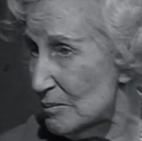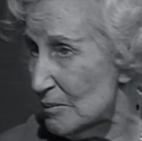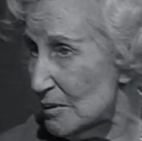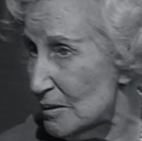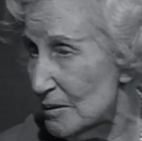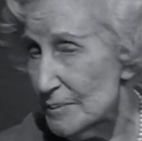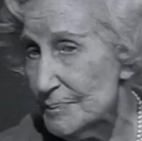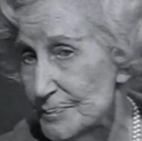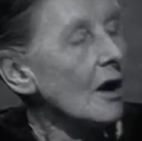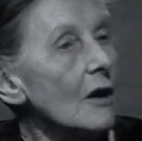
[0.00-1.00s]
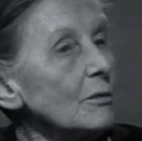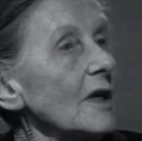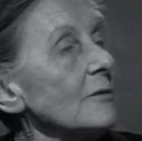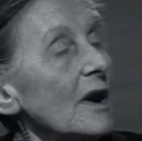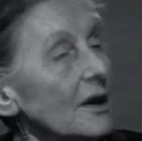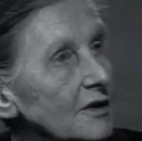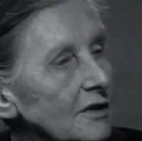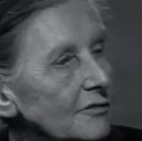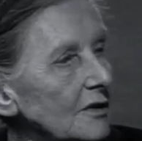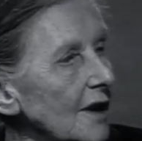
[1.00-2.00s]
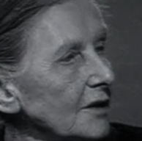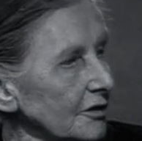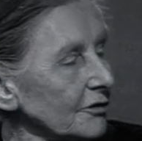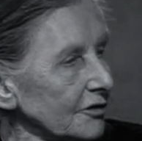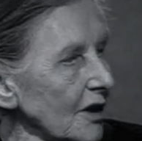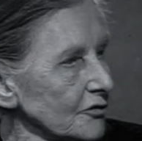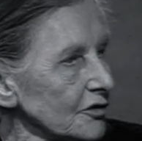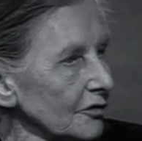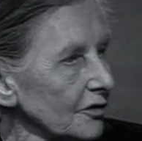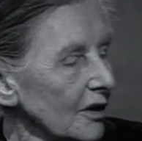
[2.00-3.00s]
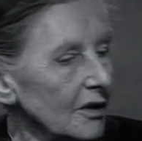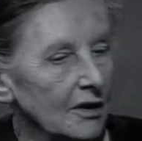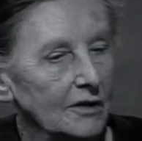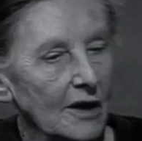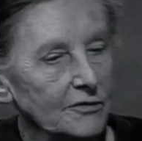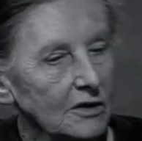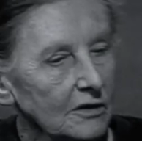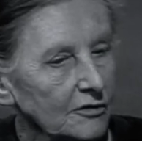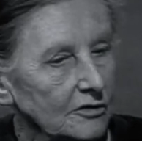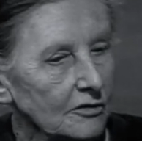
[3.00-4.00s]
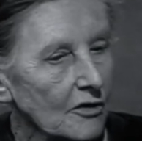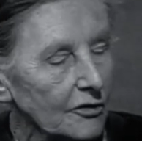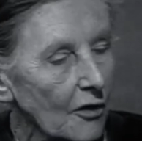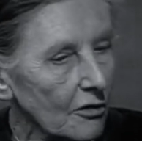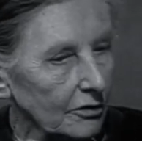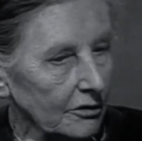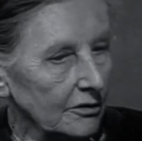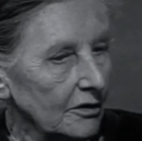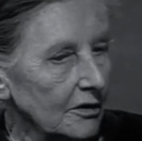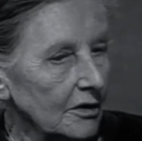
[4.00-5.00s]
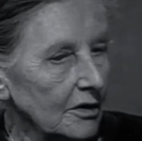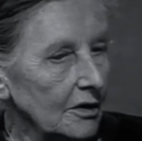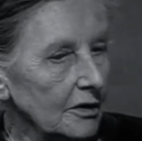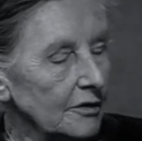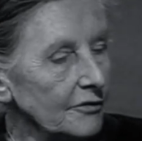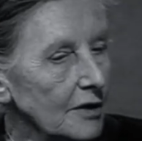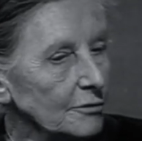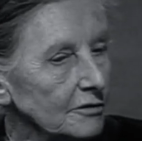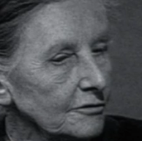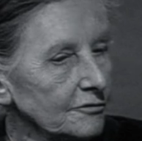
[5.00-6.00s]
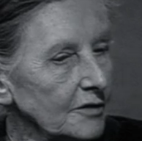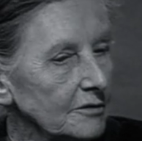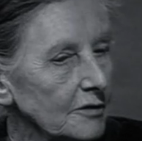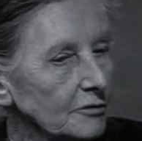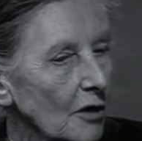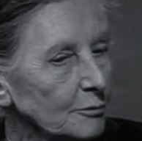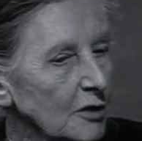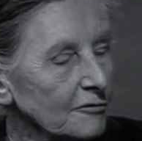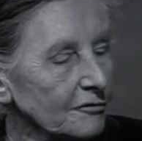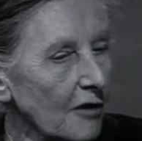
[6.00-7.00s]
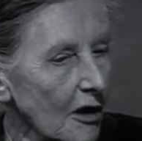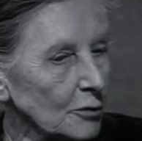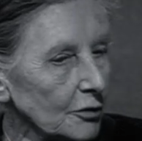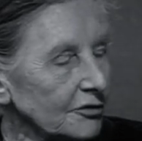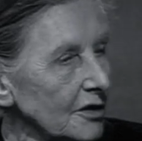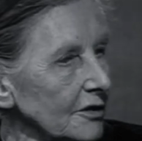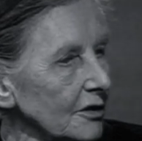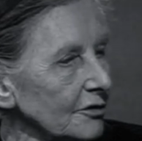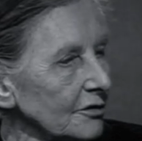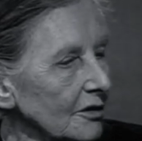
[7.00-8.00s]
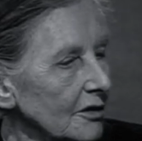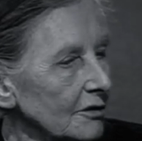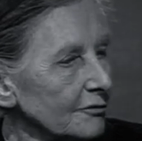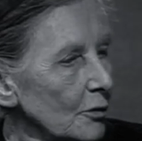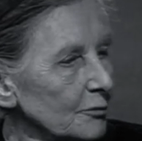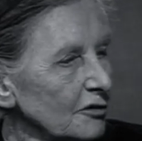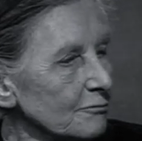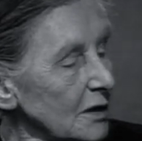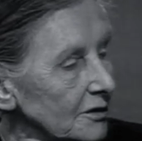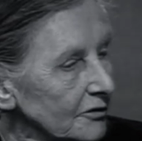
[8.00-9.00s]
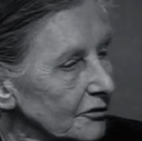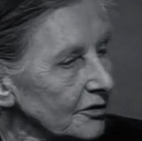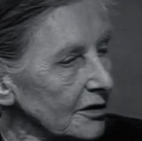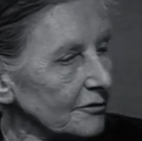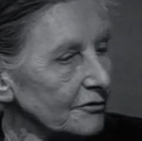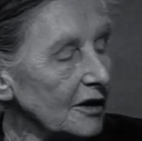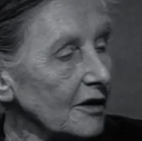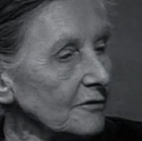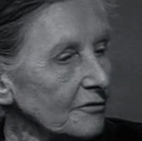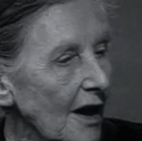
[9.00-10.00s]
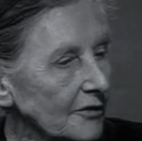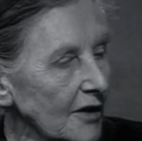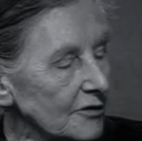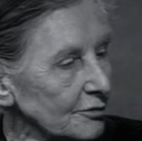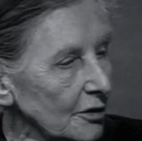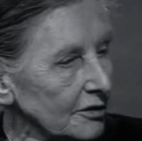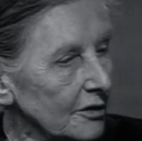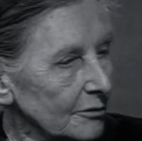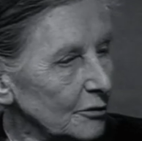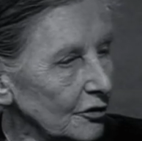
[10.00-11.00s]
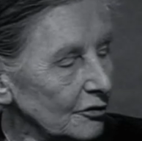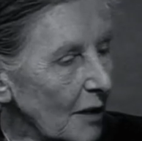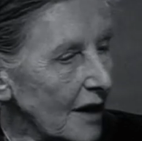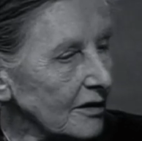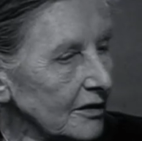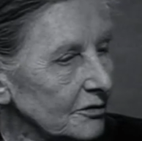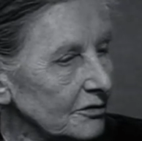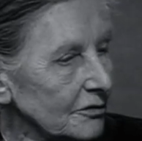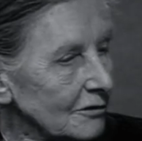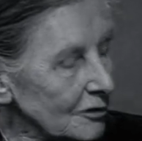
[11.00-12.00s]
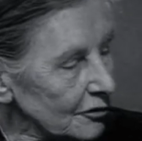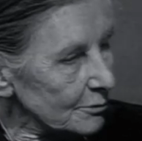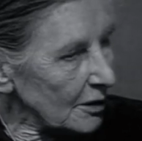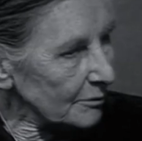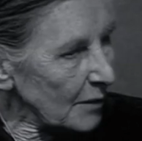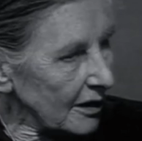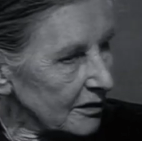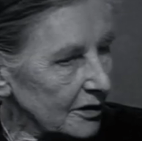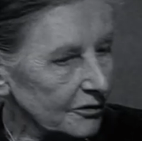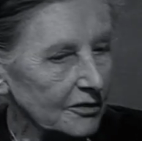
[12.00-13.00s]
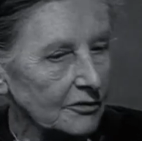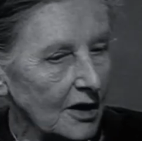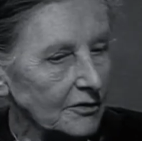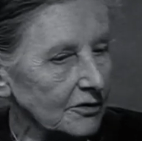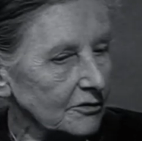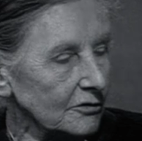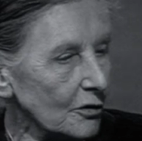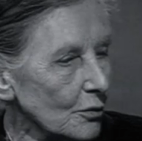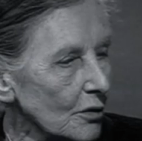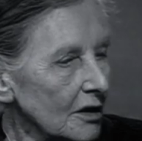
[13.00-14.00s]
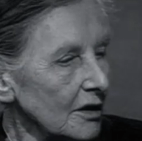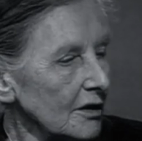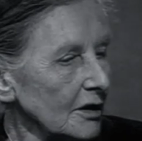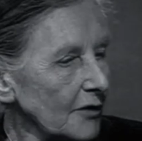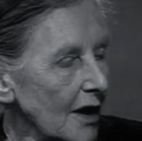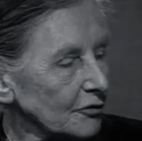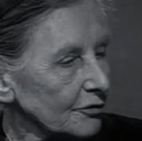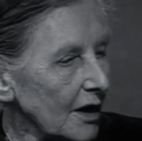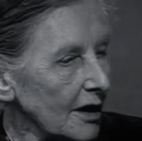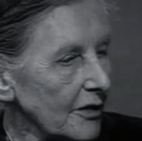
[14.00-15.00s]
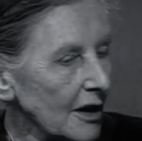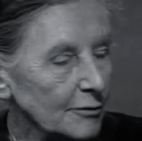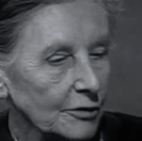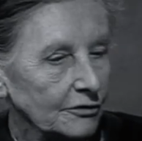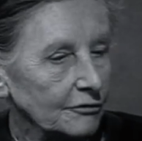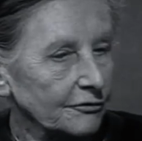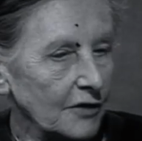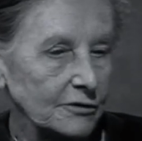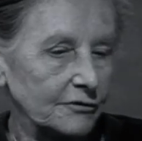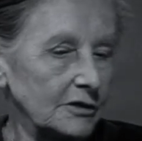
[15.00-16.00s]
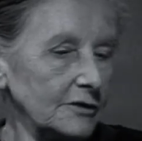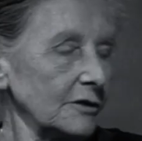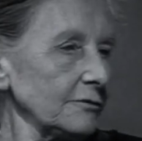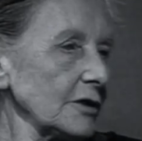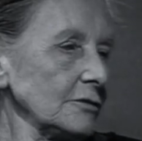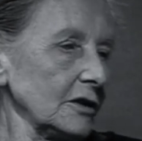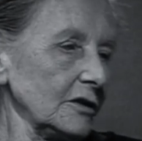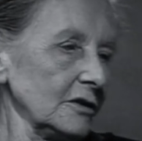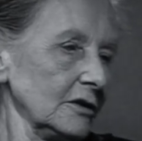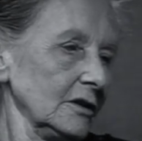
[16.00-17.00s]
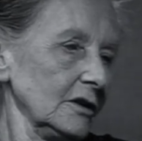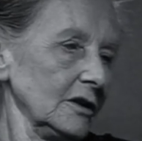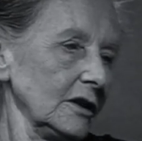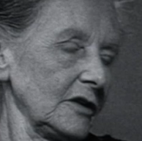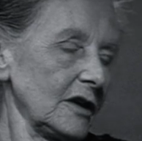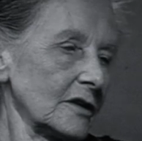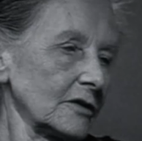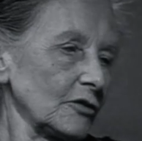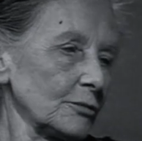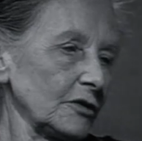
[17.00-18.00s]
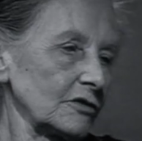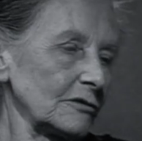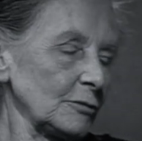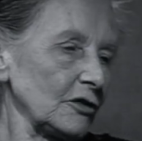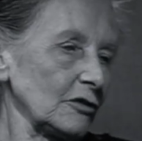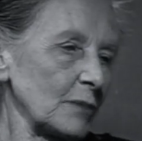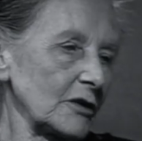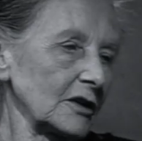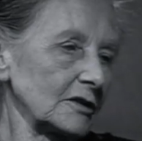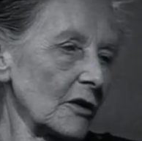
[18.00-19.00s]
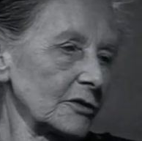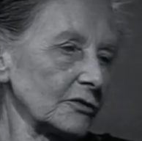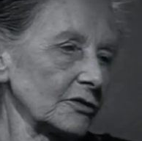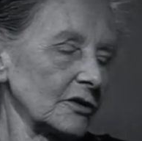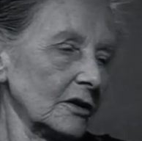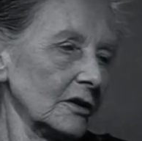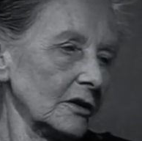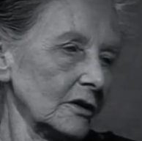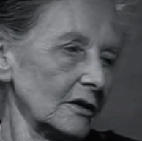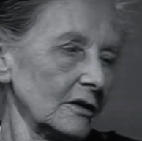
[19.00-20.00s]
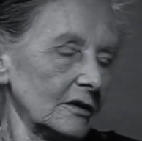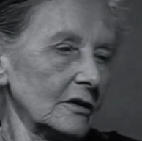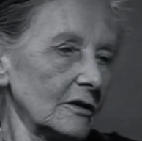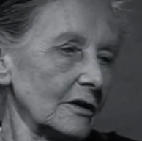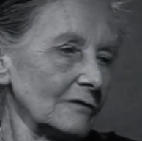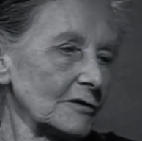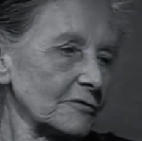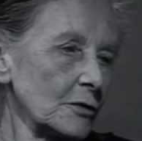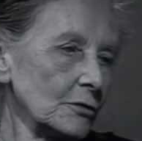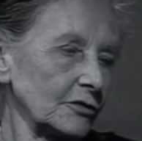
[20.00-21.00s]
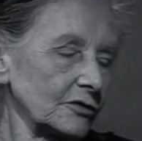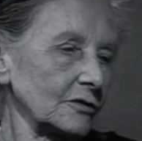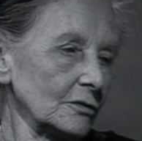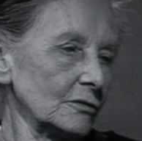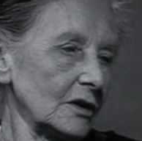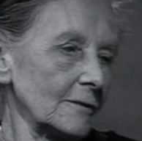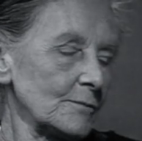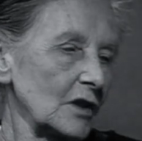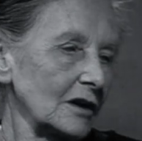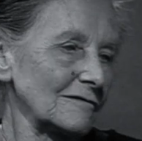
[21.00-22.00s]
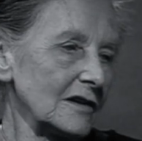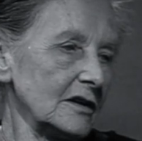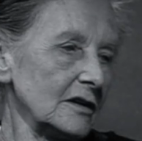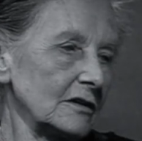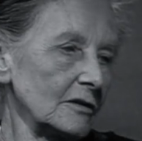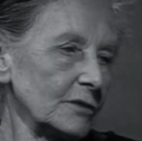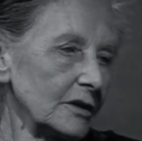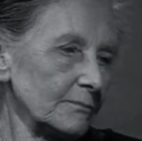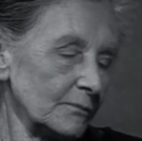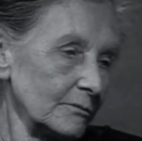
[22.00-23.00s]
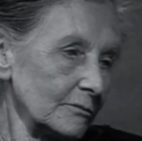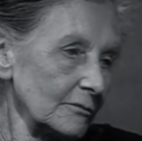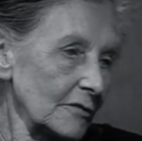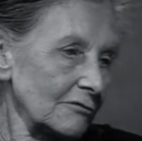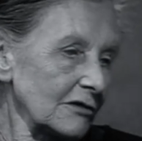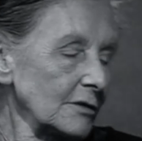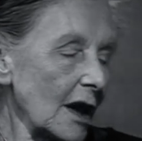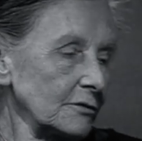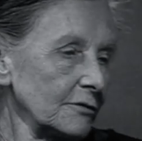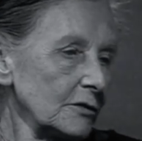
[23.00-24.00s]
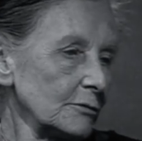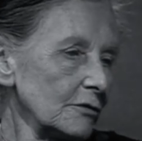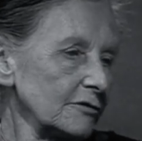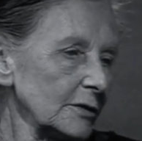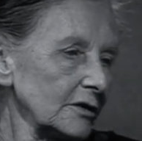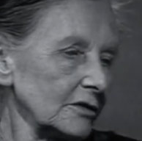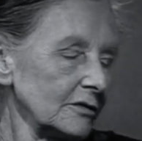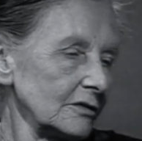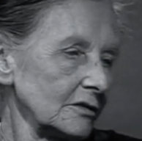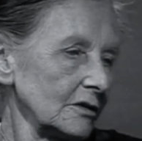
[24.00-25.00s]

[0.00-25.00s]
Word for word: Do you agree, Lisa? Well, they were, I think, in the later stages. And I think if it had gone on, uh, they would have uh, adopted far more serious forms of militancy. In, in fact, that's what Mrs. Pankhurst and Christabel Pankhurst intended to do. And that's why their most faithful and devoted adherents, Mr. and Mrs. Pethick Lawrence, refused to uh, agree and were thrown out of the movement.